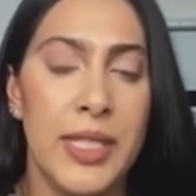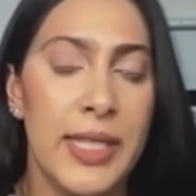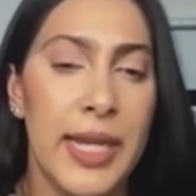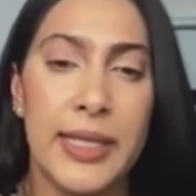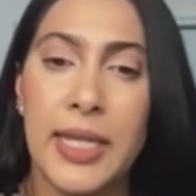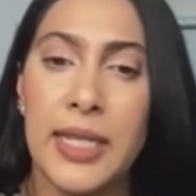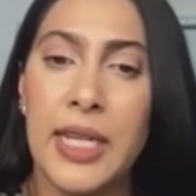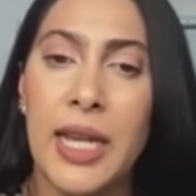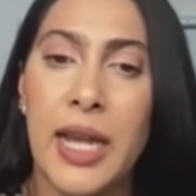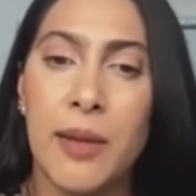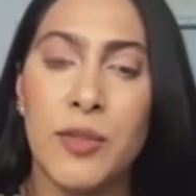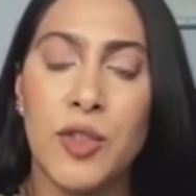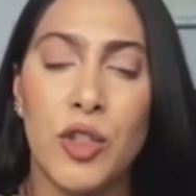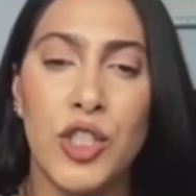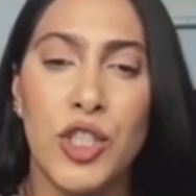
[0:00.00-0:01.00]
detect any
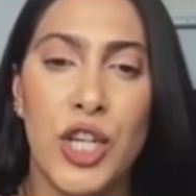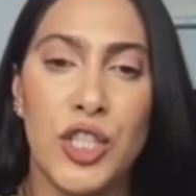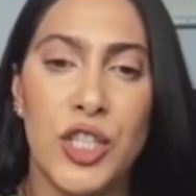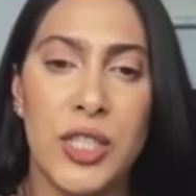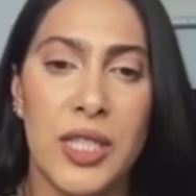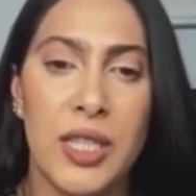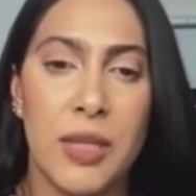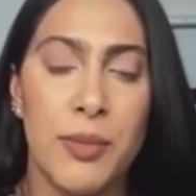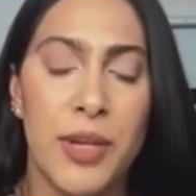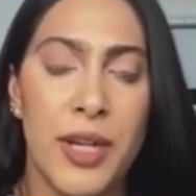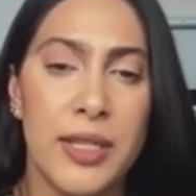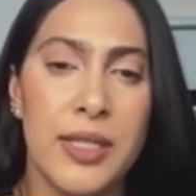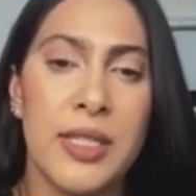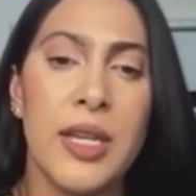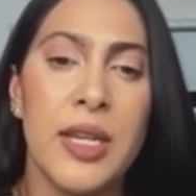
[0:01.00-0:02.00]
lumps or changes in the
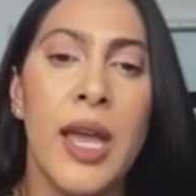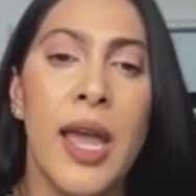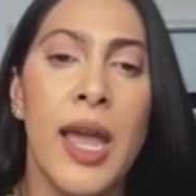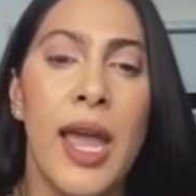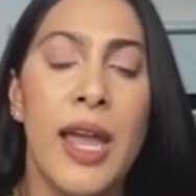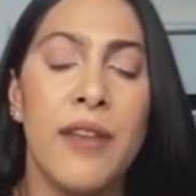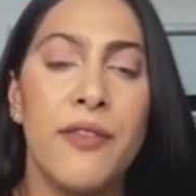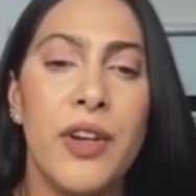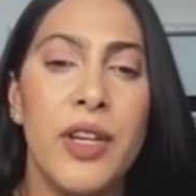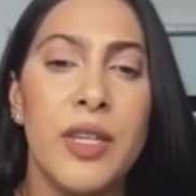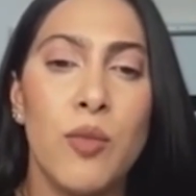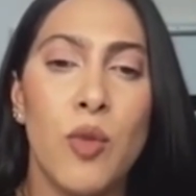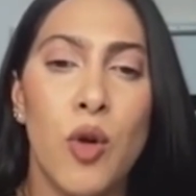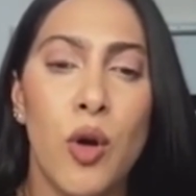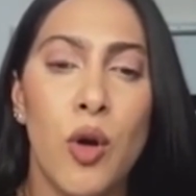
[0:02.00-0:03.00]
breast. And
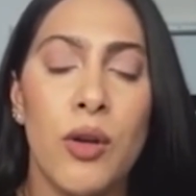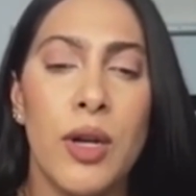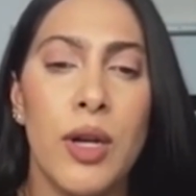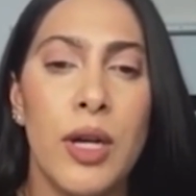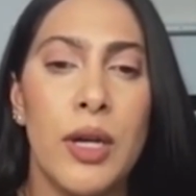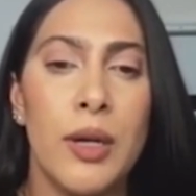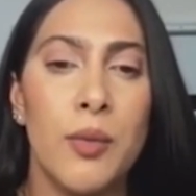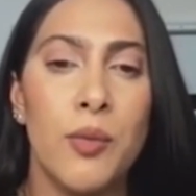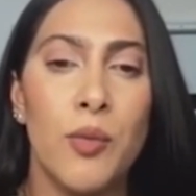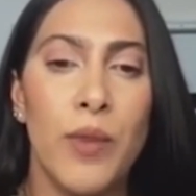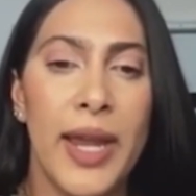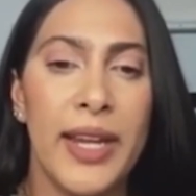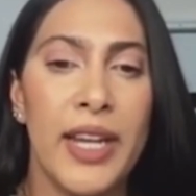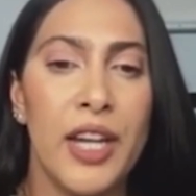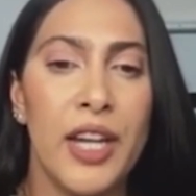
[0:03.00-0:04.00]
furthermore,
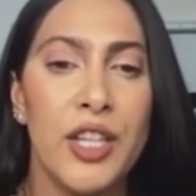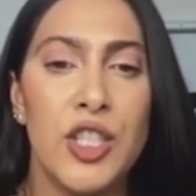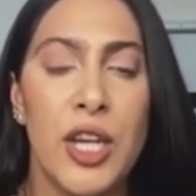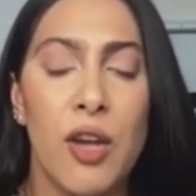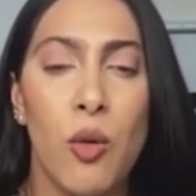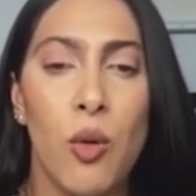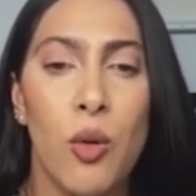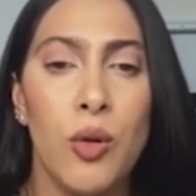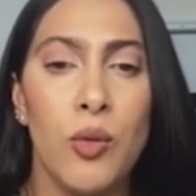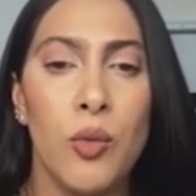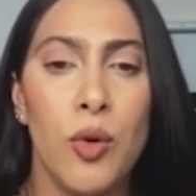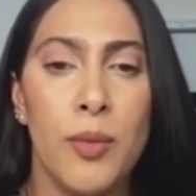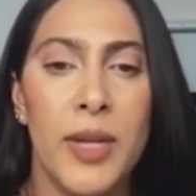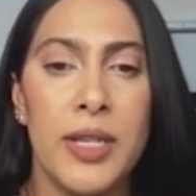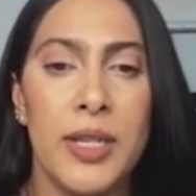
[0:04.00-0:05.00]
we encourage all
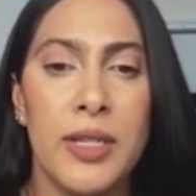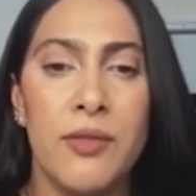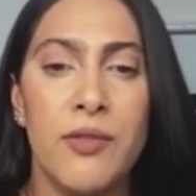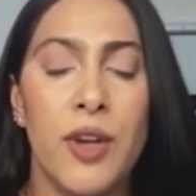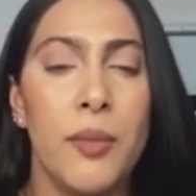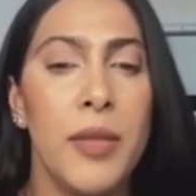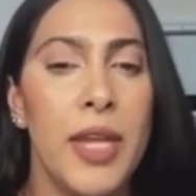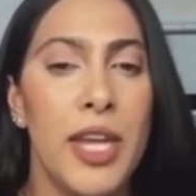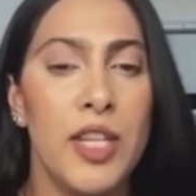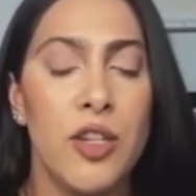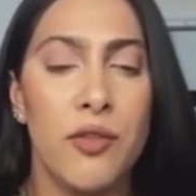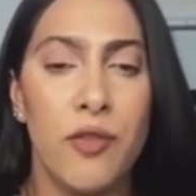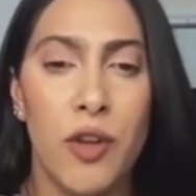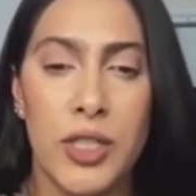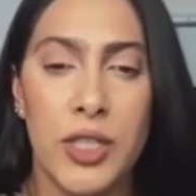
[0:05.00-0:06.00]
women from the age
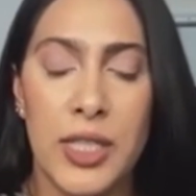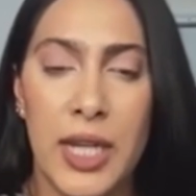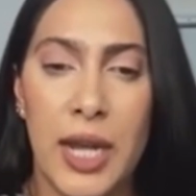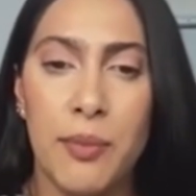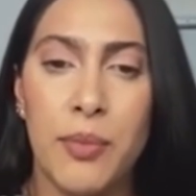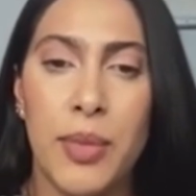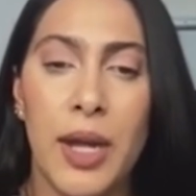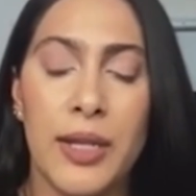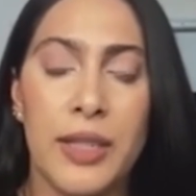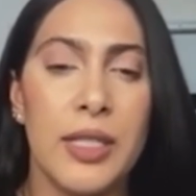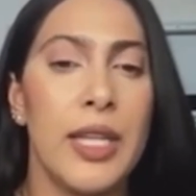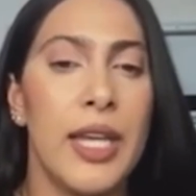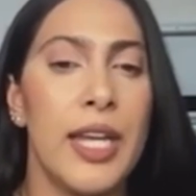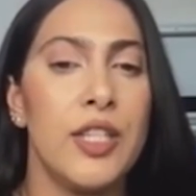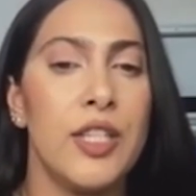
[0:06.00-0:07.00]
of 40 up
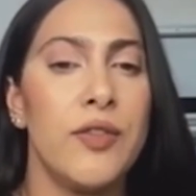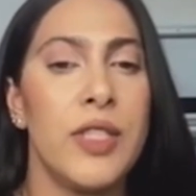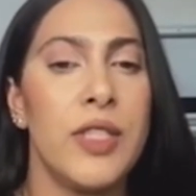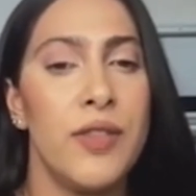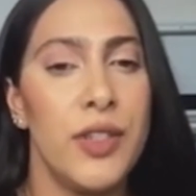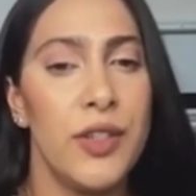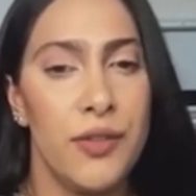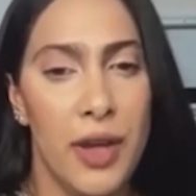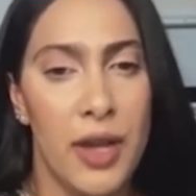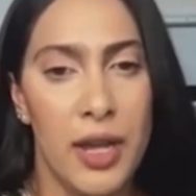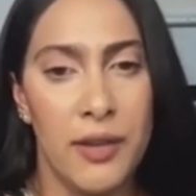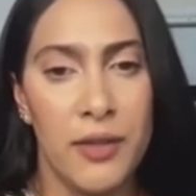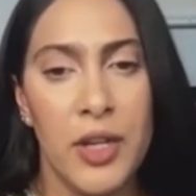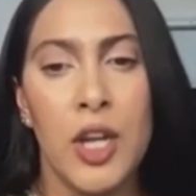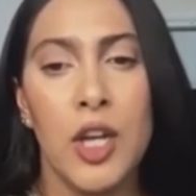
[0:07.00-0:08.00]
until the age of
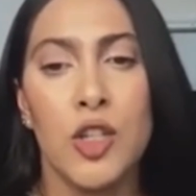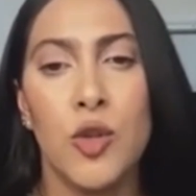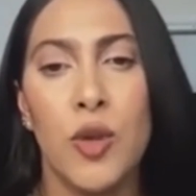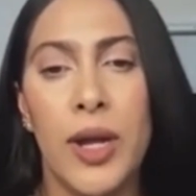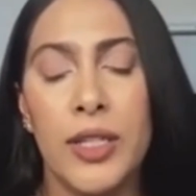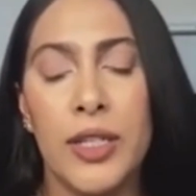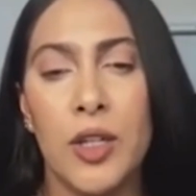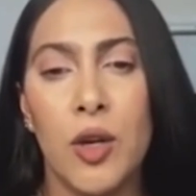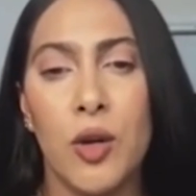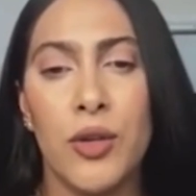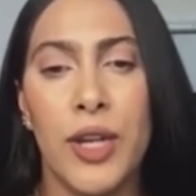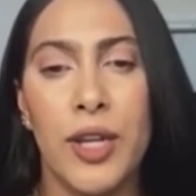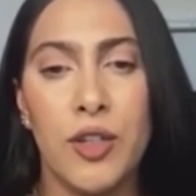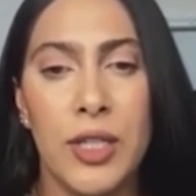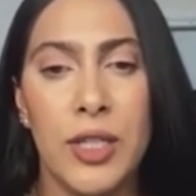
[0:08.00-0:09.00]
75 to undergo
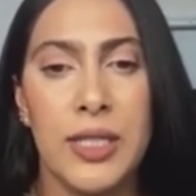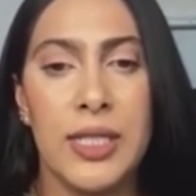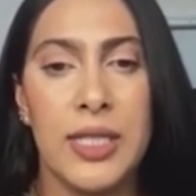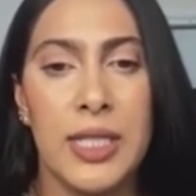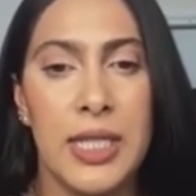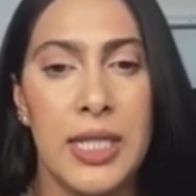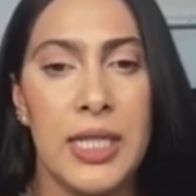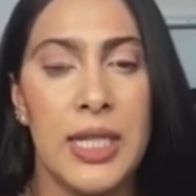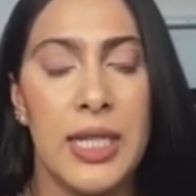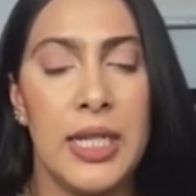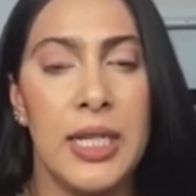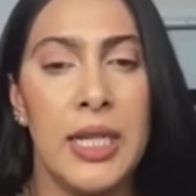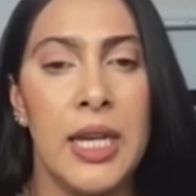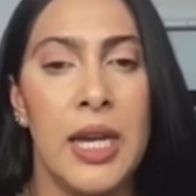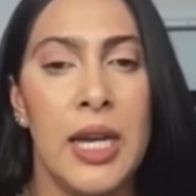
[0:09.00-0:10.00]
regular
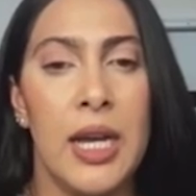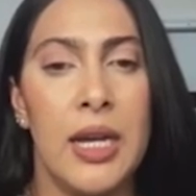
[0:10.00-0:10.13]
screening